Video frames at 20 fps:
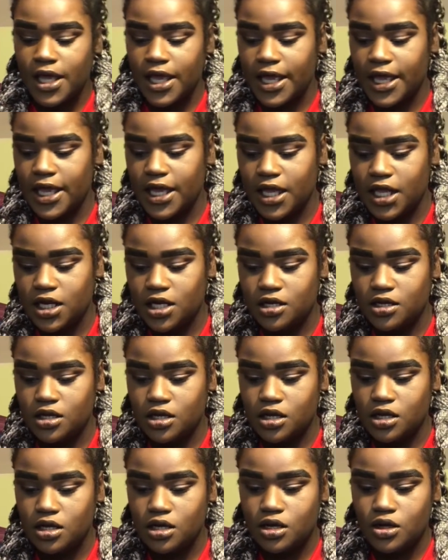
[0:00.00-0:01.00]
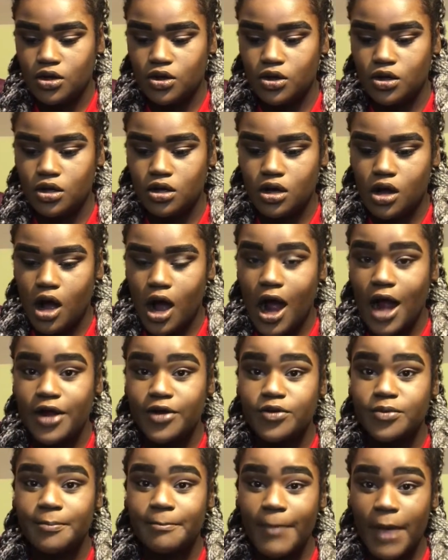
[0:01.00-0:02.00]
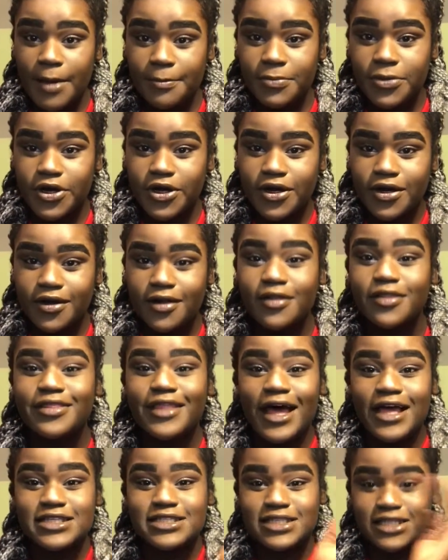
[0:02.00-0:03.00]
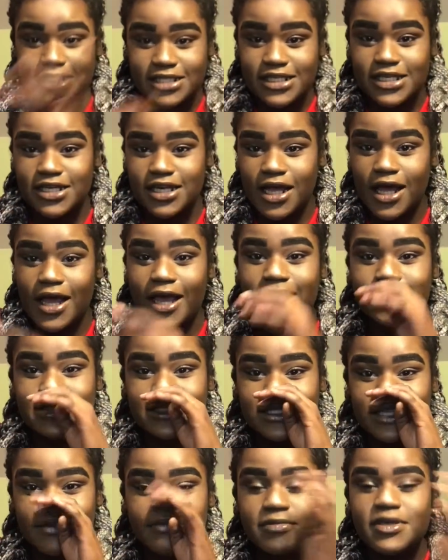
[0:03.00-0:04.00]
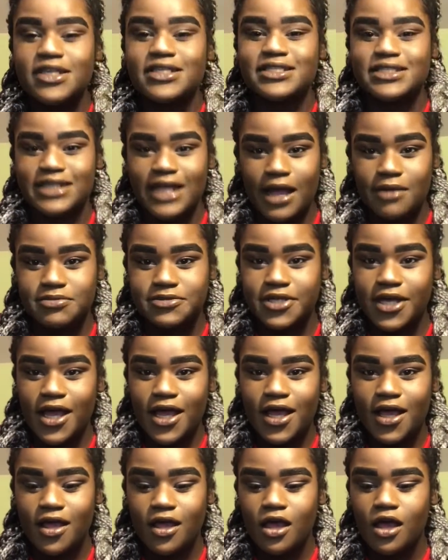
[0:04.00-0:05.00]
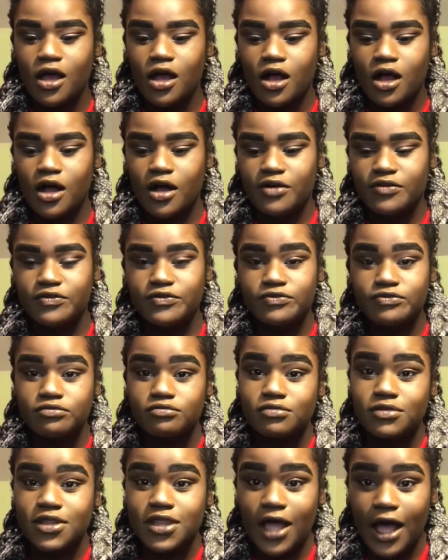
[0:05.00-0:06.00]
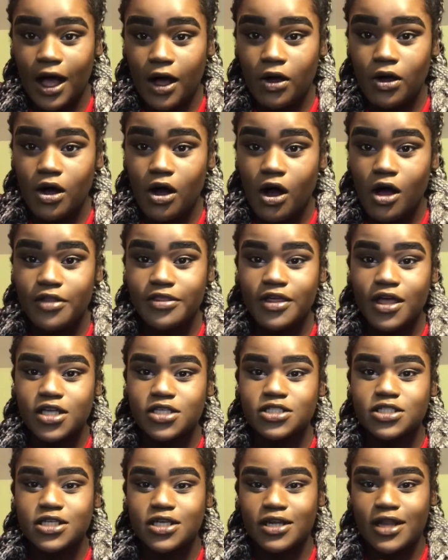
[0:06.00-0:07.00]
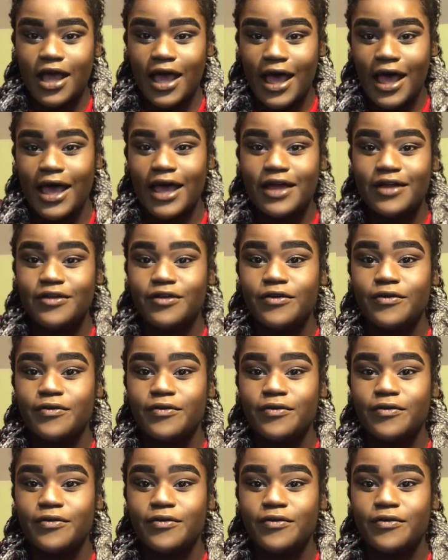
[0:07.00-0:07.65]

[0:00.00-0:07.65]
And I remember that Selena had sent me a Snapchat of the alcohol that she had